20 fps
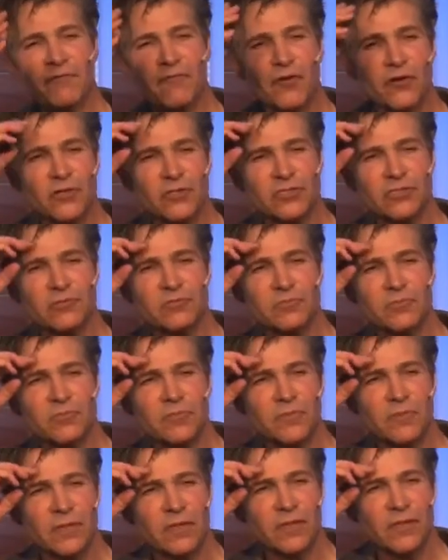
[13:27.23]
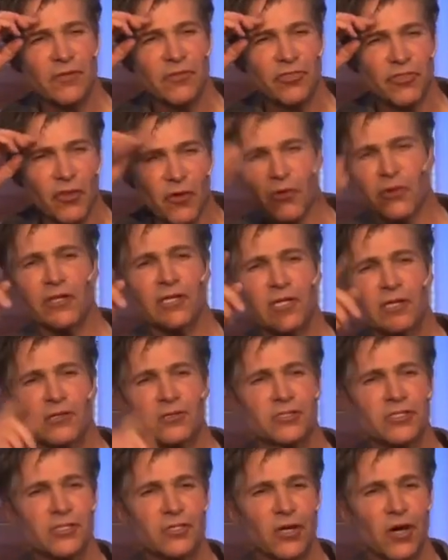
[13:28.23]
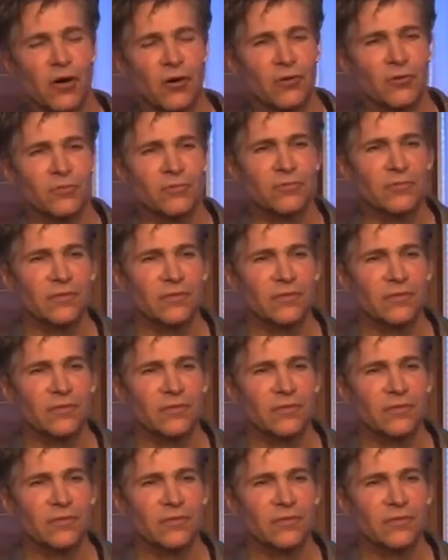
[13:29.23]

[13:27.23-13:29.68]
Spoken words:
verse 30 years ago,